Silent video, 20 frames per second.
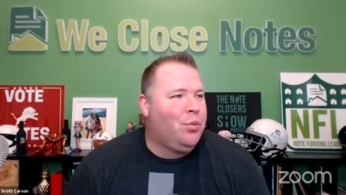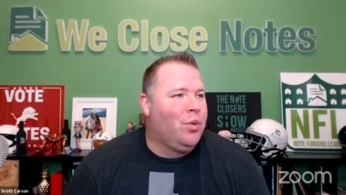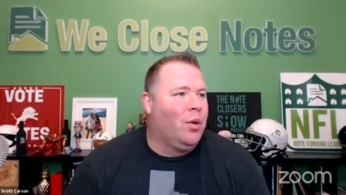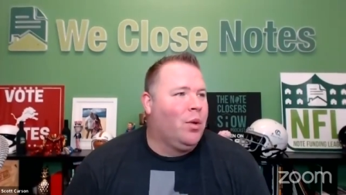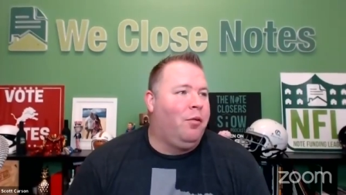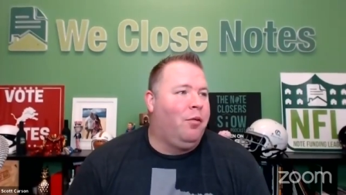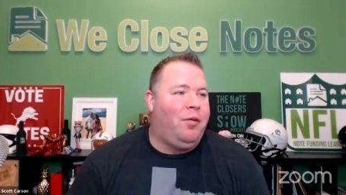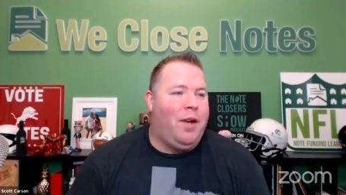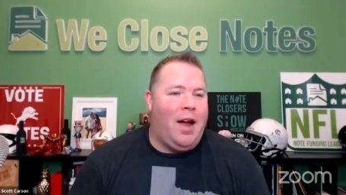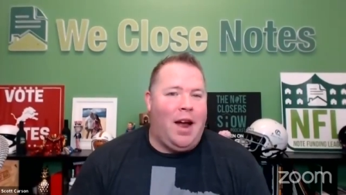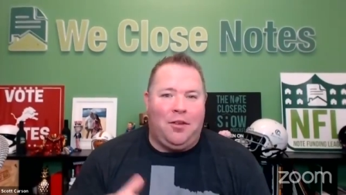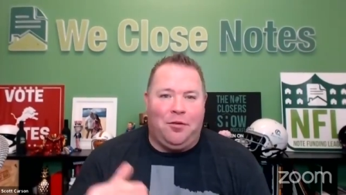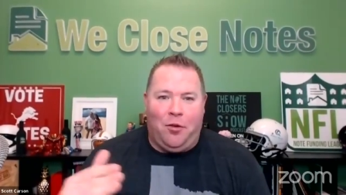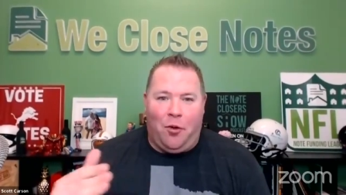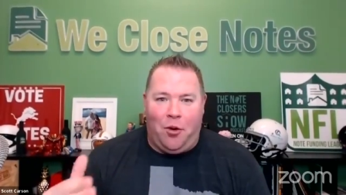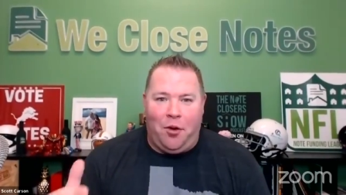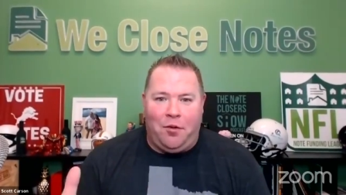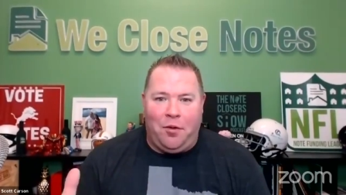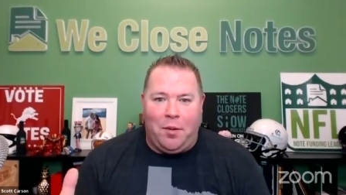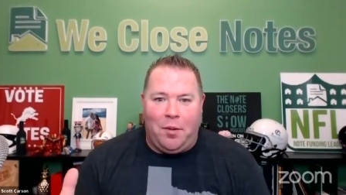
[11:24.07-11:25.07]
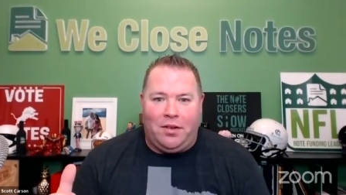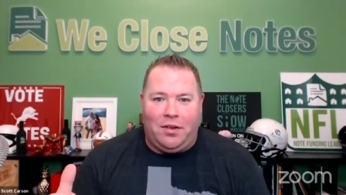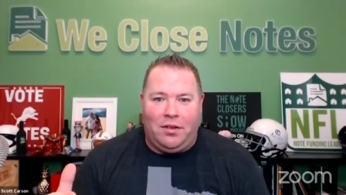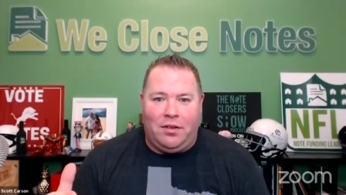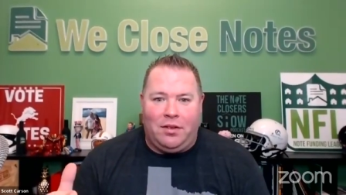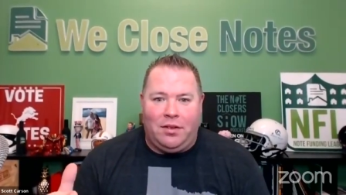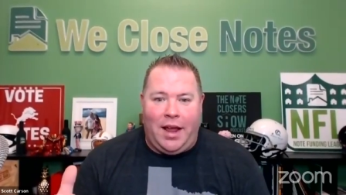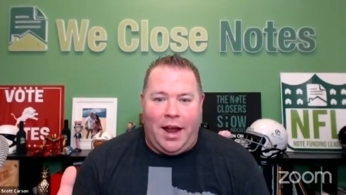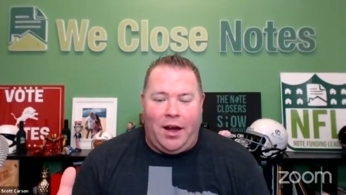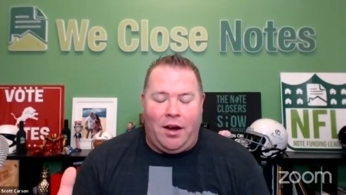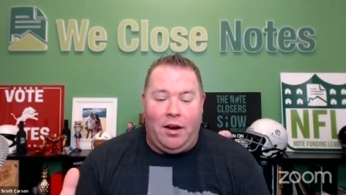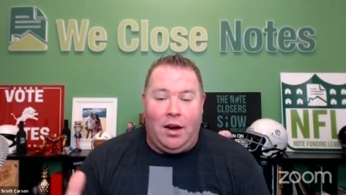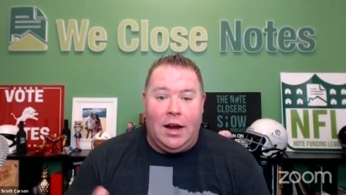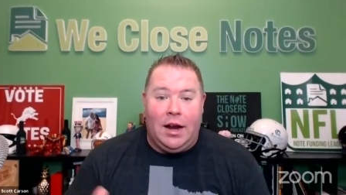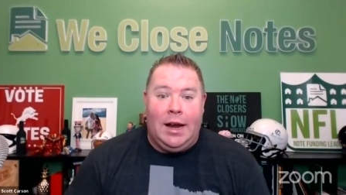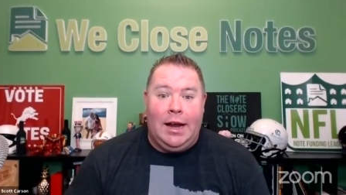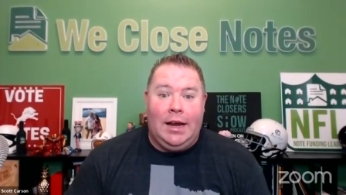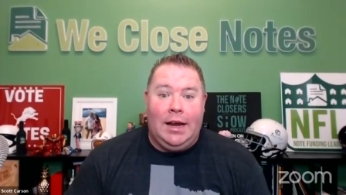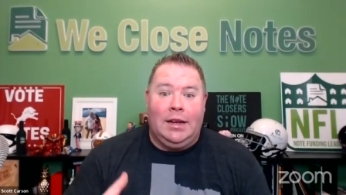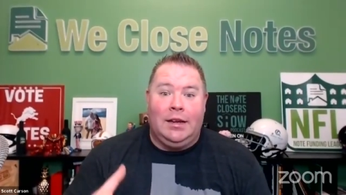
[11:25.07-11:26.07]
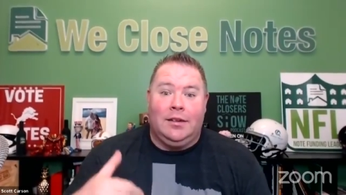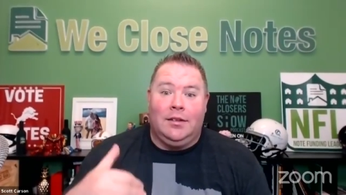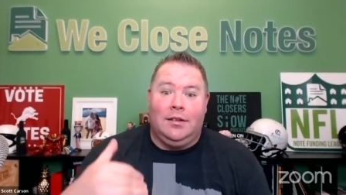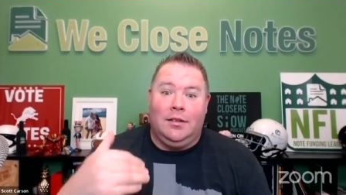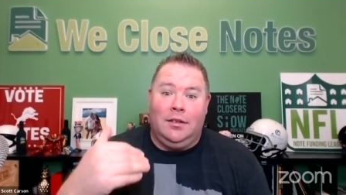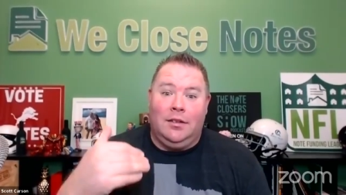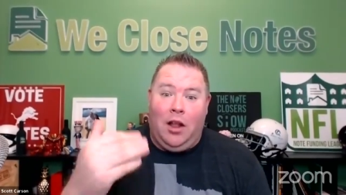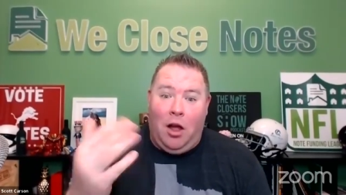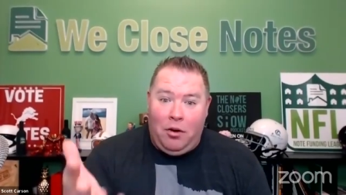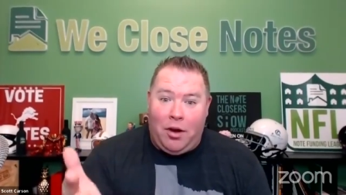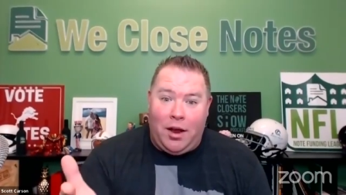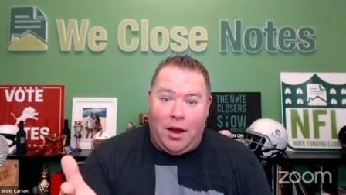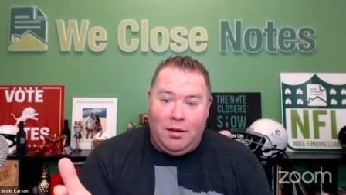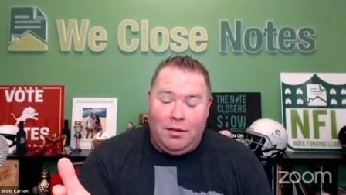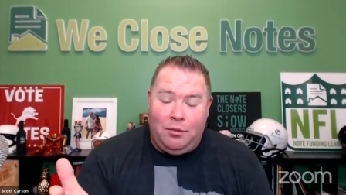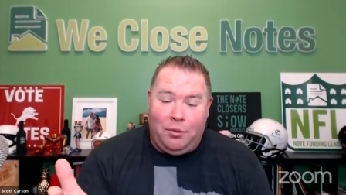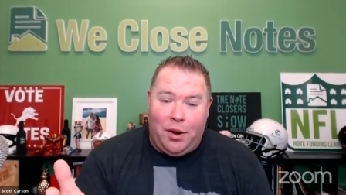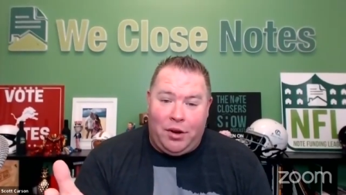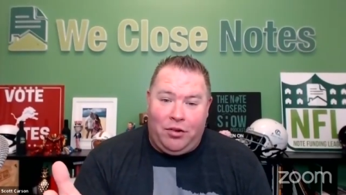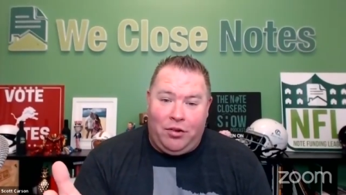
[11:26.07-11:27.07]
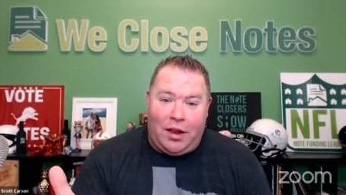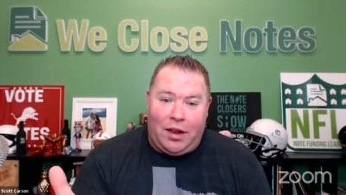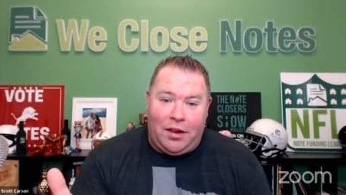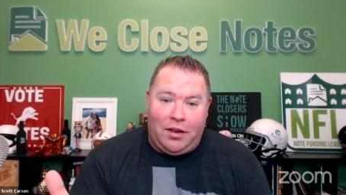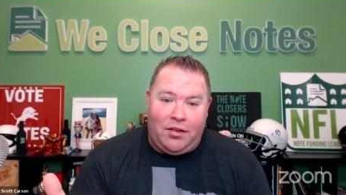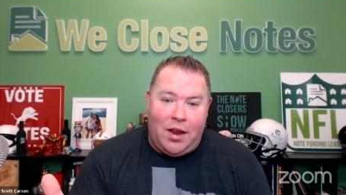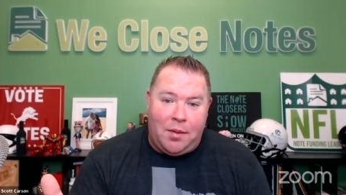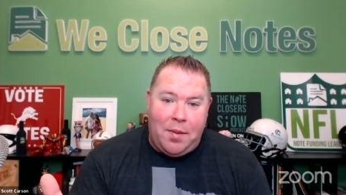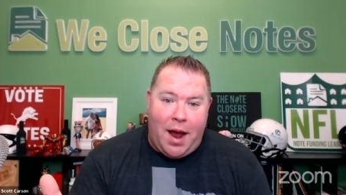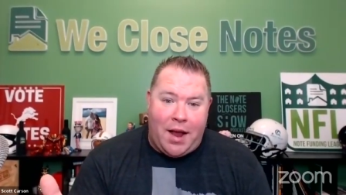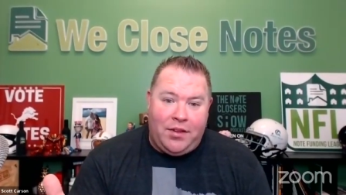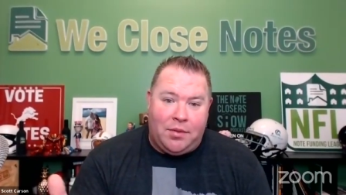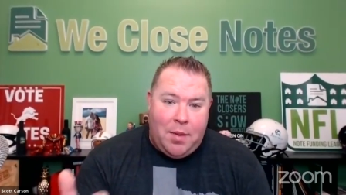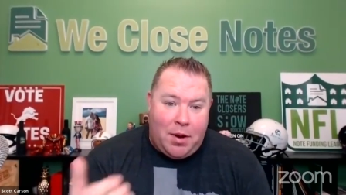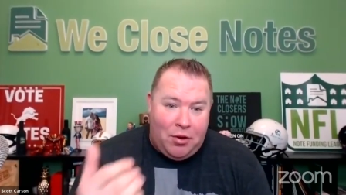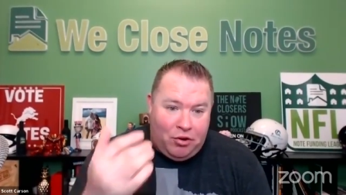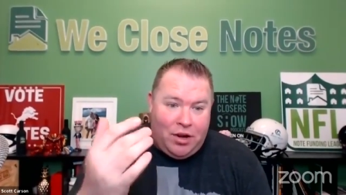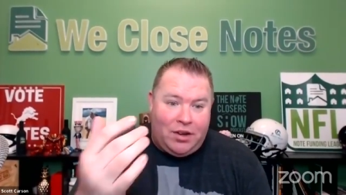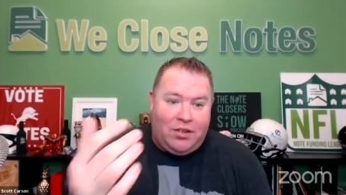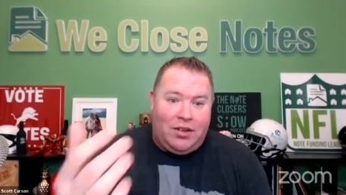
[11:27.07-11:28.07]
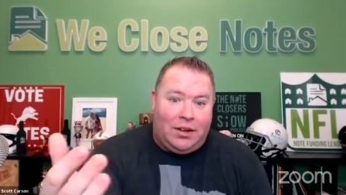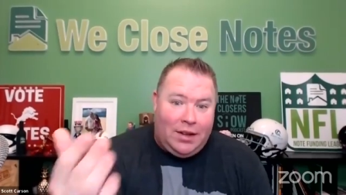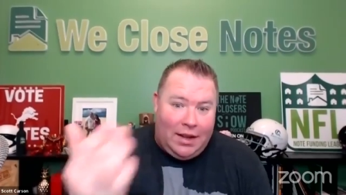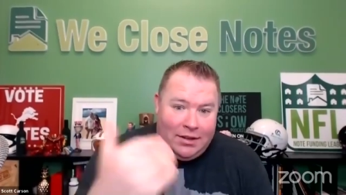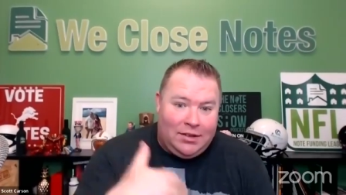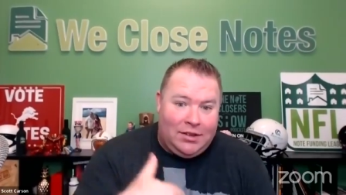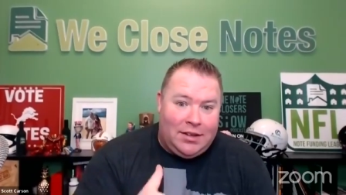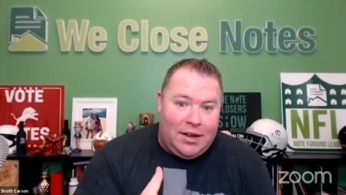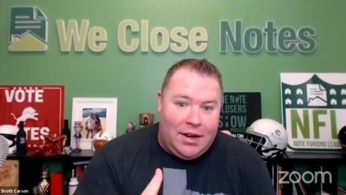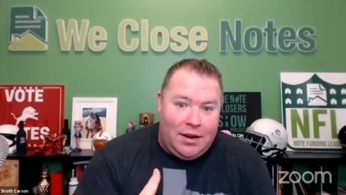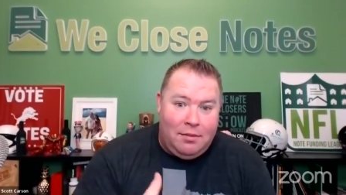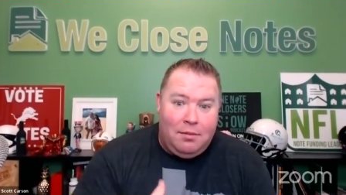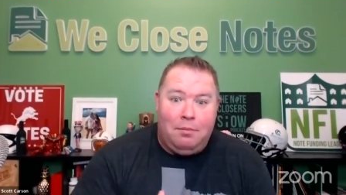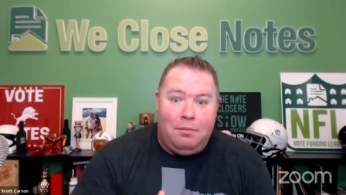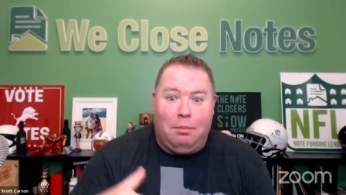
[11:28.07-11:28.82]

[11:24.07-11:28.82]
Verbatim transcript: Well, fast forward a few months later, Logan reaches out to the same asset manager, gets a list in,